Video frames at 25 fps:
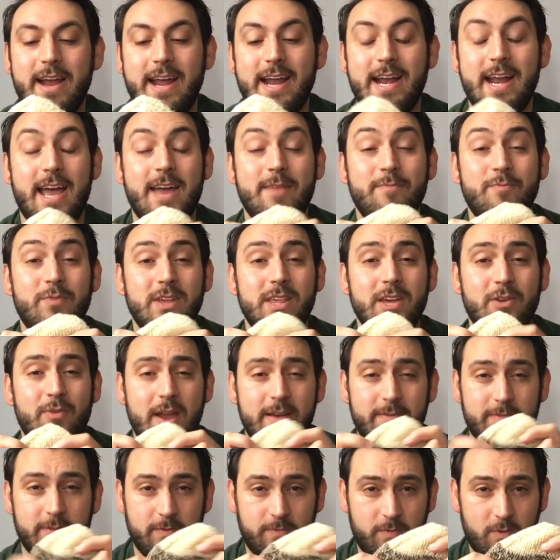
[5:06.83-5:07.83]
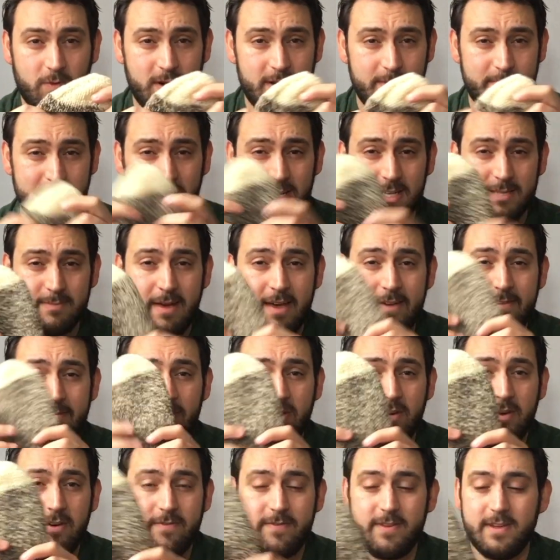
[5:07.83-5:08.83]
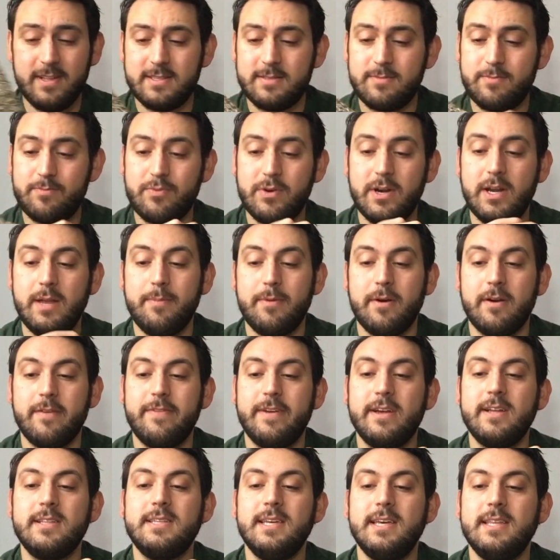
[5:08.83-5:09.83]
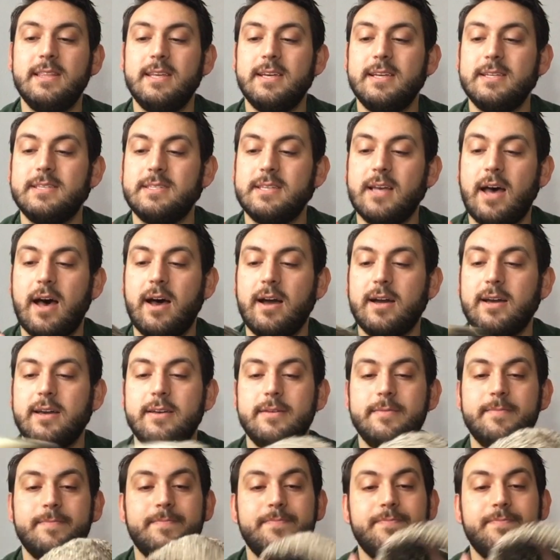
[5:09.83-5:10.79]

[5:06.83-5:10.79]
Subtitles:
and I'm really grateful for it because my foot fits pretty perfect in this sock.